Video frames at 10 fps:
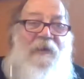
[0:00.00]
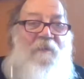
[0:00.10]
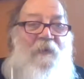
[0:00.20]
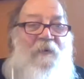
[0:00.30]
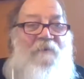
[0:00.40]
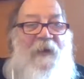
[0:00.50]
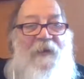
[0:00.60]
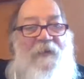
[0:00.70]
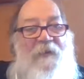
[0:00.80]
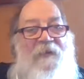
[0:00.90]
more of my
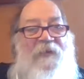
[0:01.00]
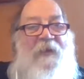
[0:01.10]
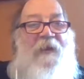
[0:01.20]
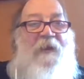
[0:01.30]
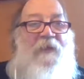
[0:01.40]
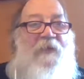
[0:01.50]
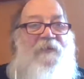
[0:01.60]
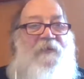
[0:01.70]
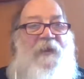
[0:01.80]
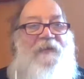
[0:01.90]
little thing here. I'll do
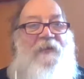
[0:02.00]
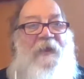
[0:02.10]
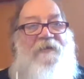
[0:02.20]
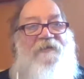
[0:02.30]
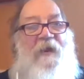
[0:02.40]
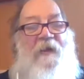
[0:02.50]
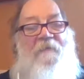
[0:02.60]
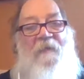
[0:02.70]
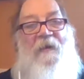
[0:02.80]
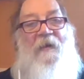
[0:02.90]
that the next time.
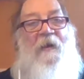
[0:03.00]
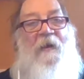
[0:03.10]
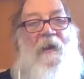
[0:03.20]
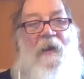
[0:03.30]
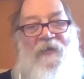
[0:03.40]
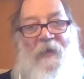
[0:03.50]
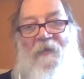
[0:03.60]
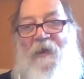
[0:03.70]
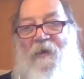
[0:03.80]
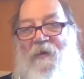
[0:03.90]
What I think we're
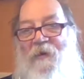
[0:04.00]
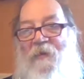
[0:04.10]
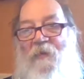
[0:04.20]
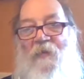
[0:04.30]
going to do